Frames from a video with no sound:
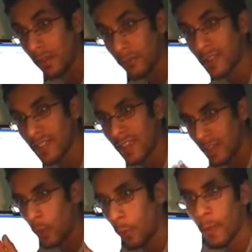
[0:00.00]

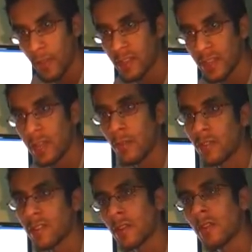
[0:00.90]
physically open the screen
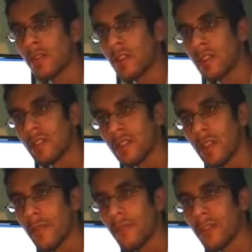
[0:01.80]
with screws and
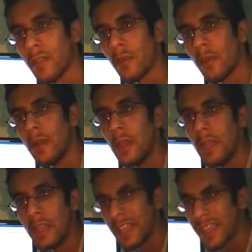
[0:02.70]
stuff. So
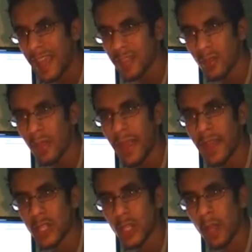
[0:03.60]
you can't do that
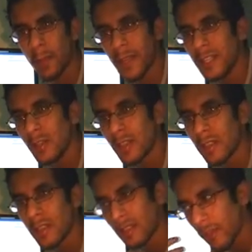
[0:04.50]
in a shop, and you
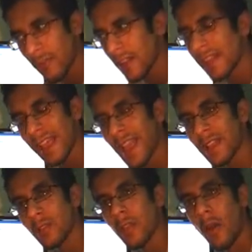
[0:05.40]
definitely
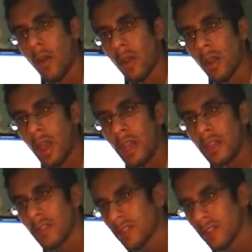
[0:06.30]
can't do that online.
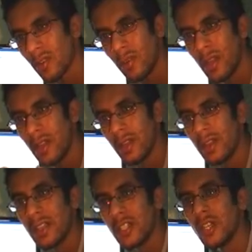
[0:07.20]
So
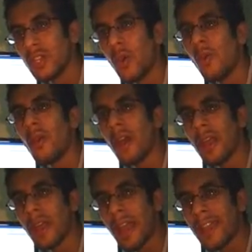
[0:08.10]
you don't
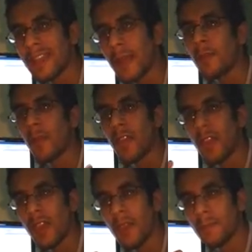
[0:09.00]
want to end up with
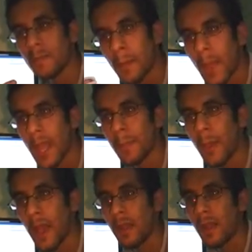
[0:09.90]
a bad
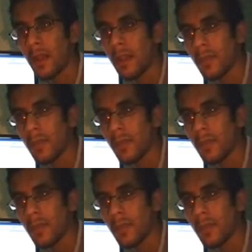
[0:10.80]
panel